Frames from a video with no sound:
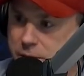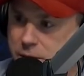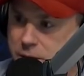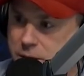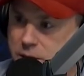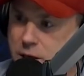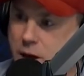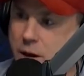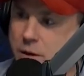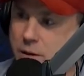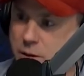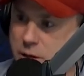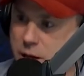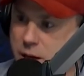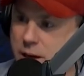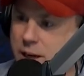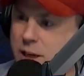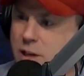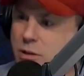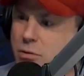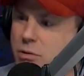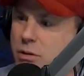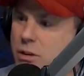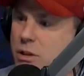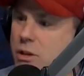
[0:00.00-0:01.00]
So
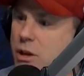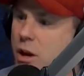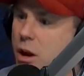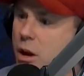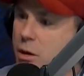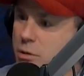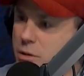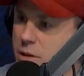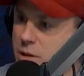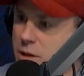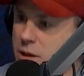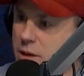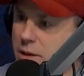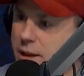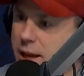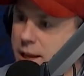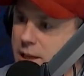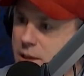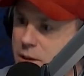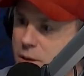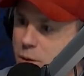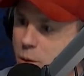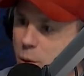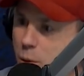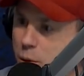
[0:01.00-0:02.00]
history shows us that
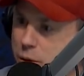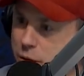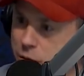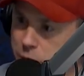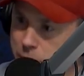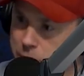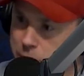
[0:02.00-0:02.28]
that's north of $1